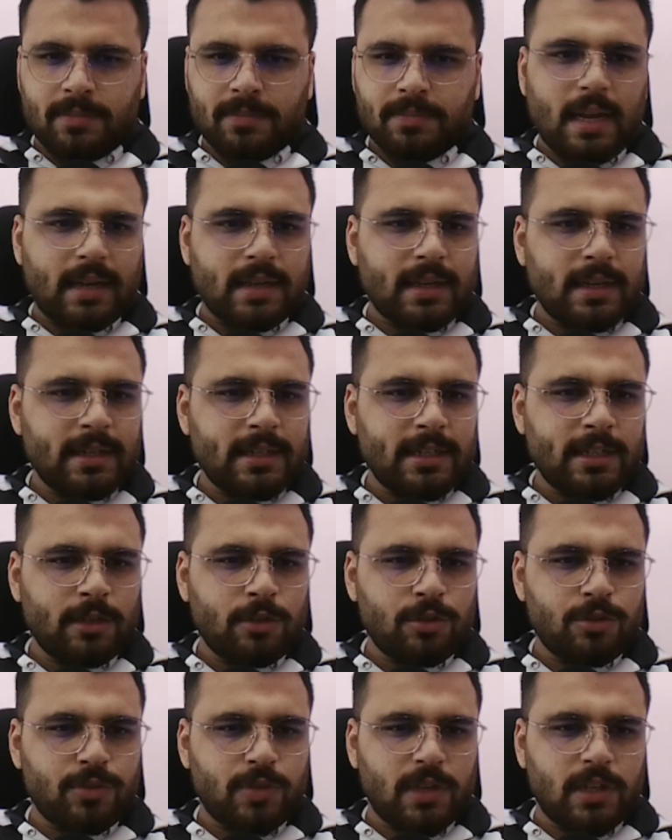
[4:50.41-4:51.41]
Tal
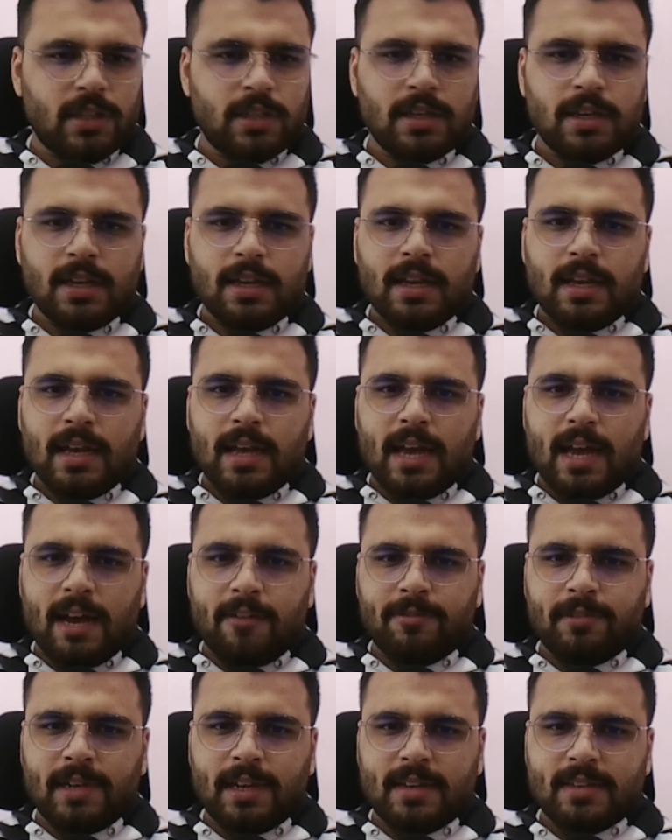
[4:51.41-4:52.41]
continues with
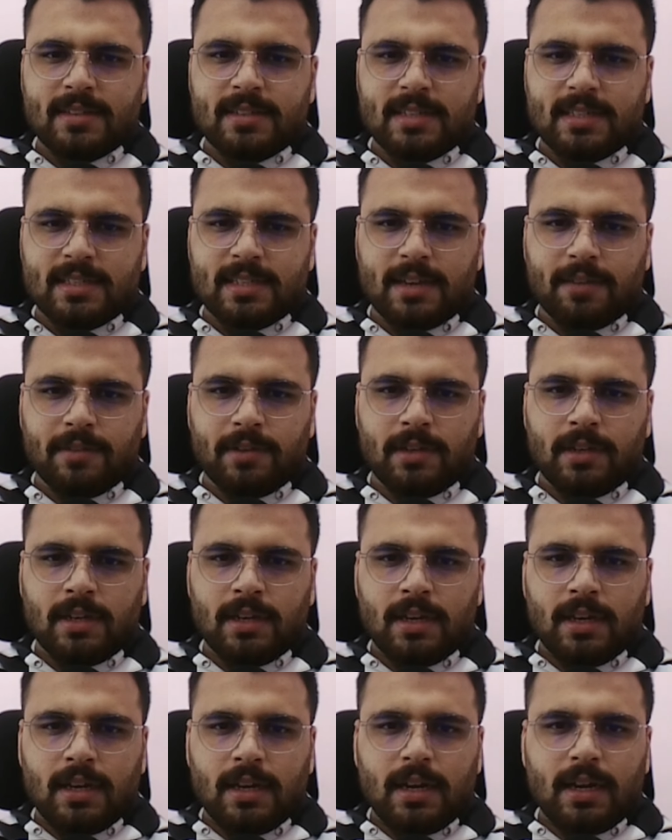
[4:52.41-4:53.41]
f takes g7,
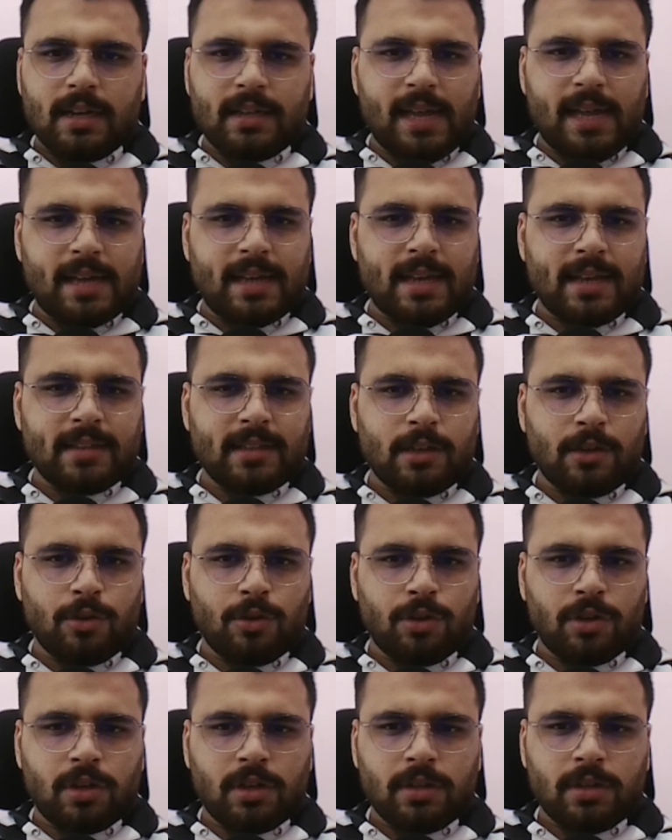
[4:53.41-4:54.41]
attacking the
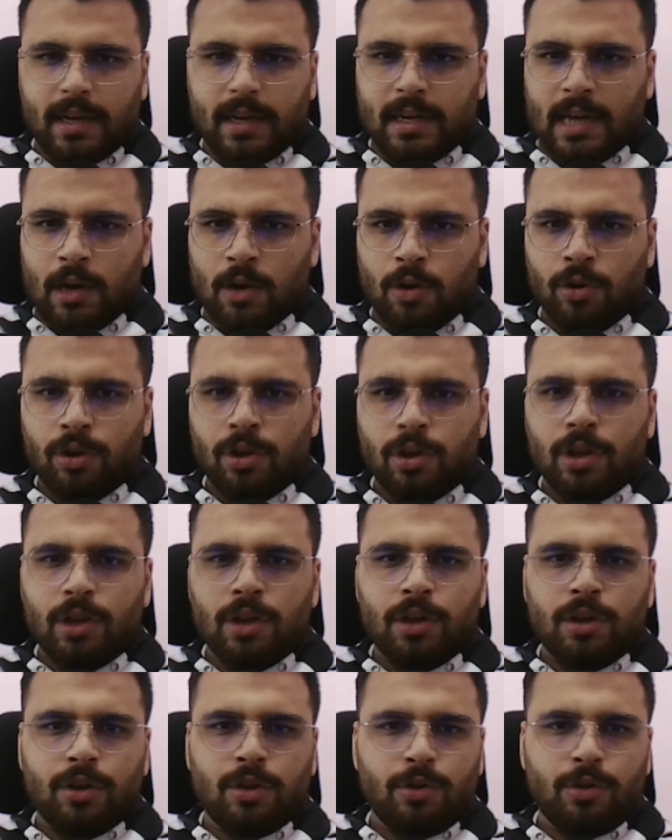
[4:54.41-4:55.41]
rook, and now
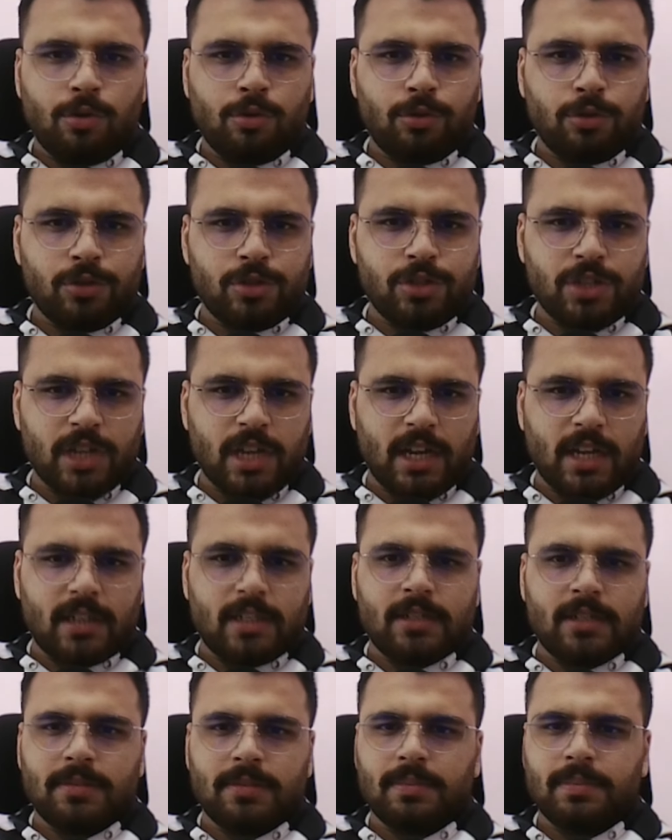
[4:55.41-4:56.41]
rook to g8.